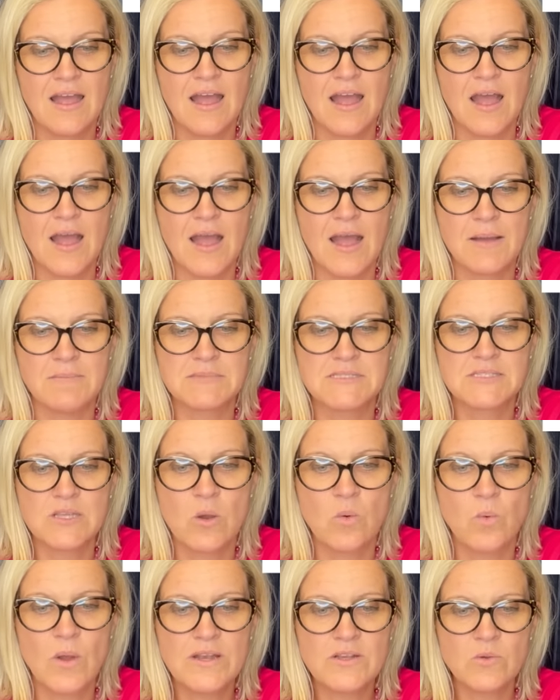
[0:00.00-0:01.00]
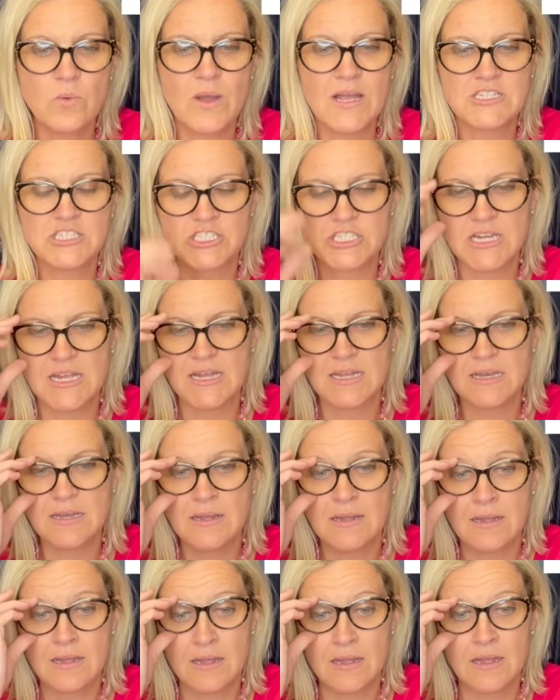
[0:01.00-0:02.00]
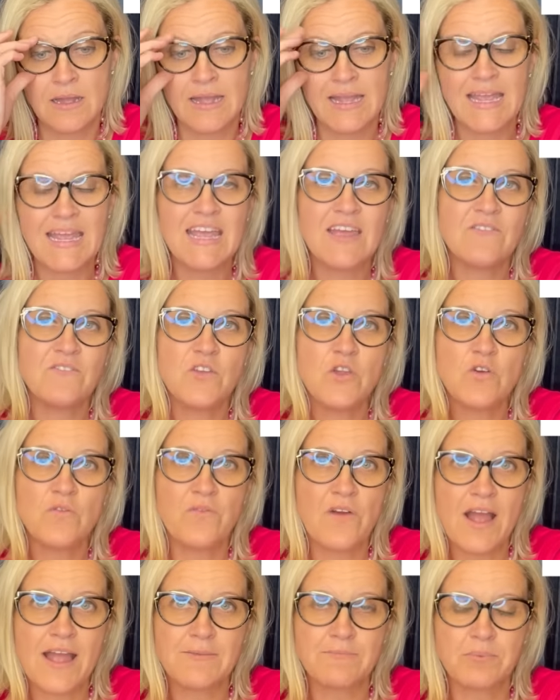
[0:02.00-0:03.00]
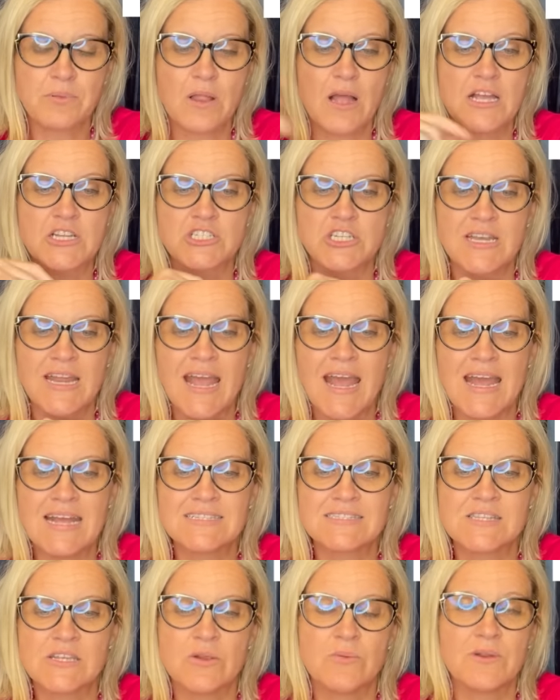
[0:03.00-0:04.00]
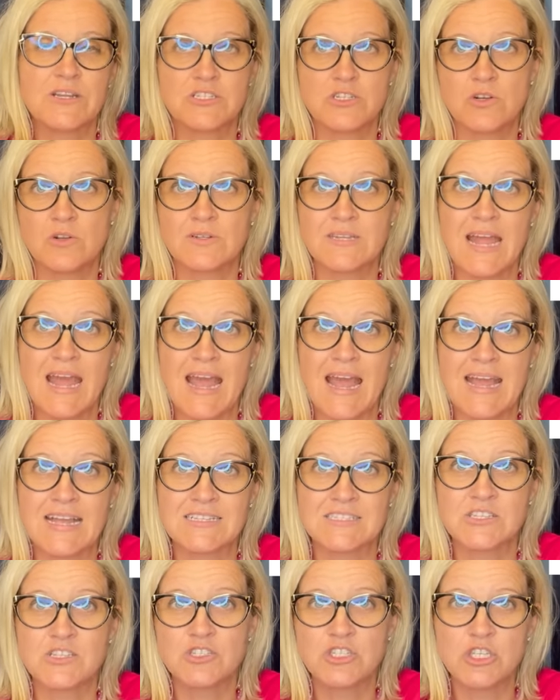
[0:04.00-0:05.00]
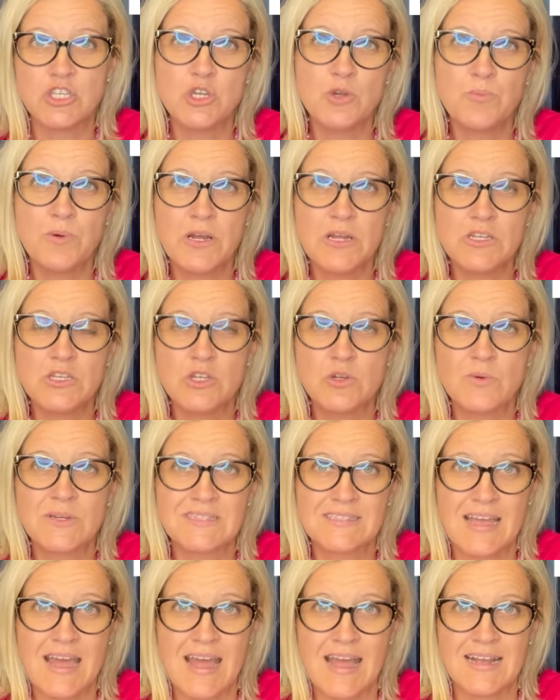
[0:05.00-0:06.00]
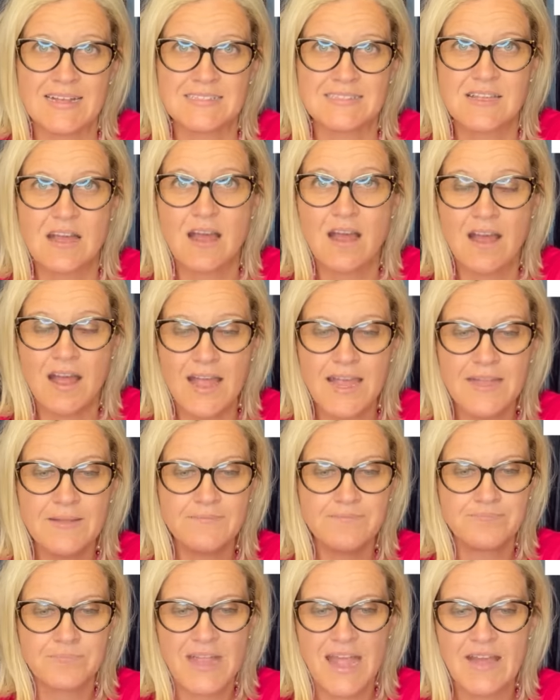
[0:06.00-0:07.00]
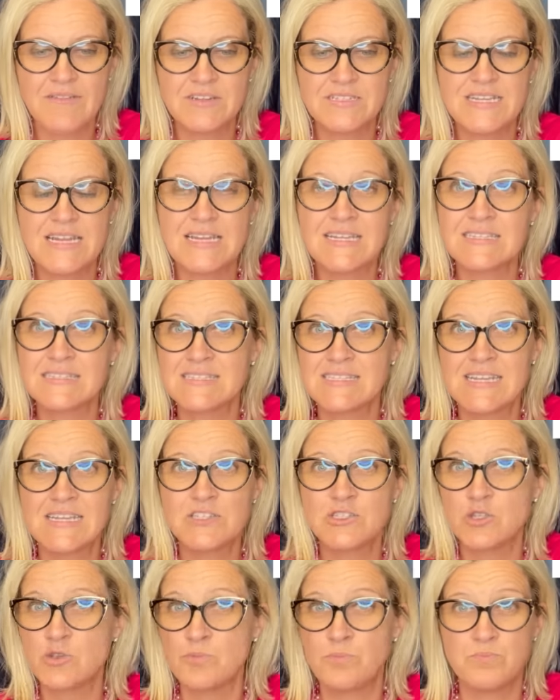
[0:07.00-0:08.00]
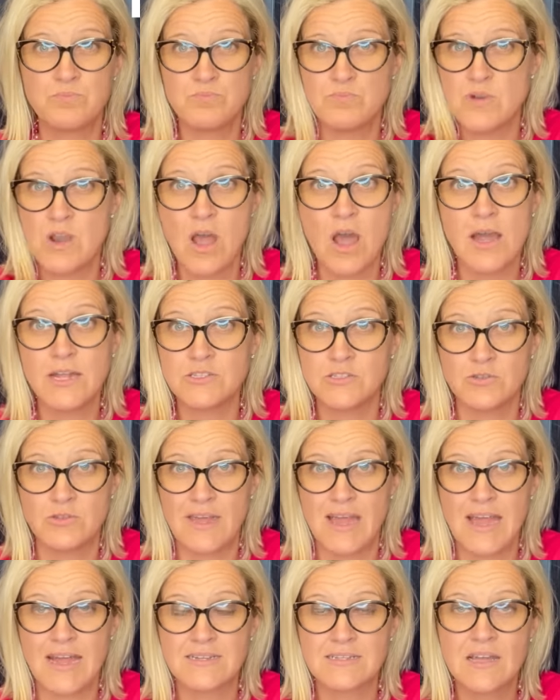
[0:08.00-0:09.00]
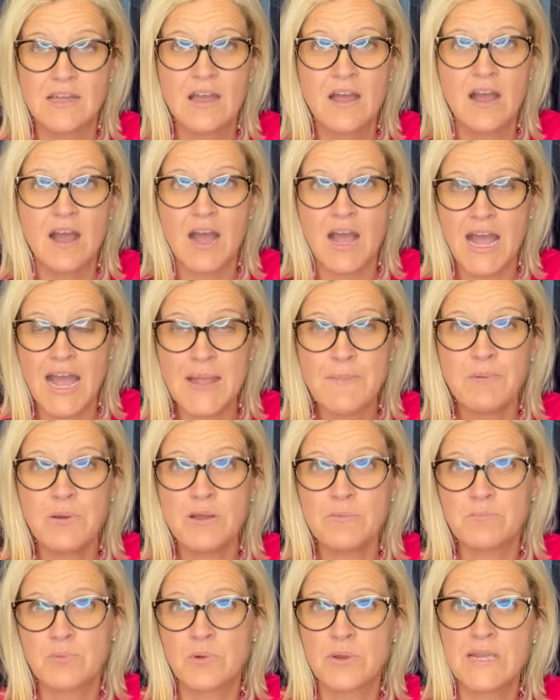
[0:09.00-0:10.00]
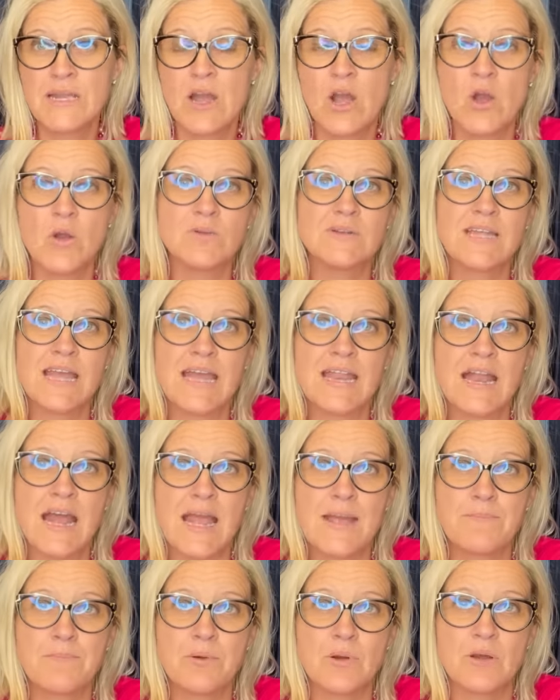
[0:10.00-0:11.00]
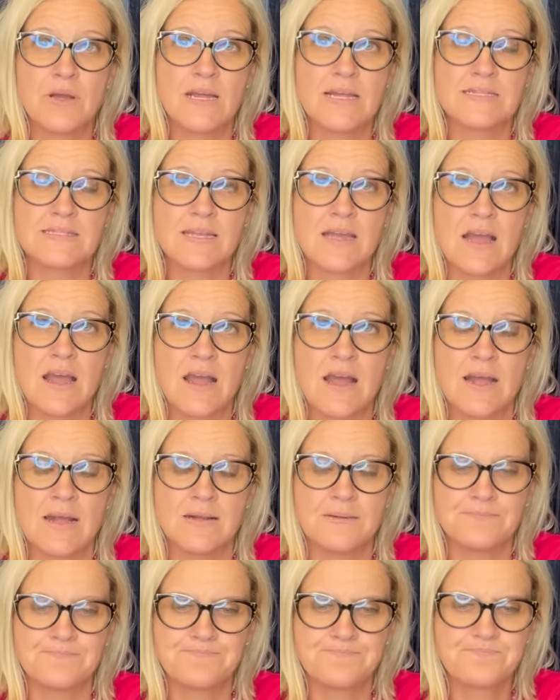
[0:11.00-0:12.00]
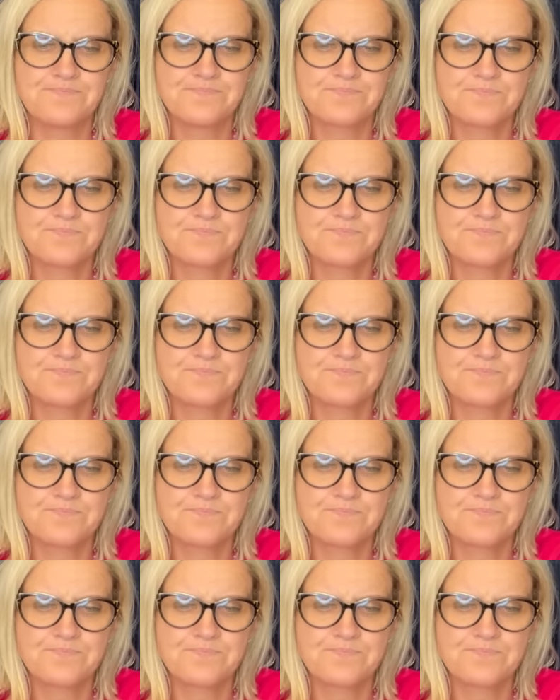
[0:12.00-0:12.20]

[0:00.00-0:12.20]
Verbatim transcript: Um, so one question, if you find plush and it has the original tags, do you put new with tags? I have a tendency to not do that. I put pre-owned and I put um,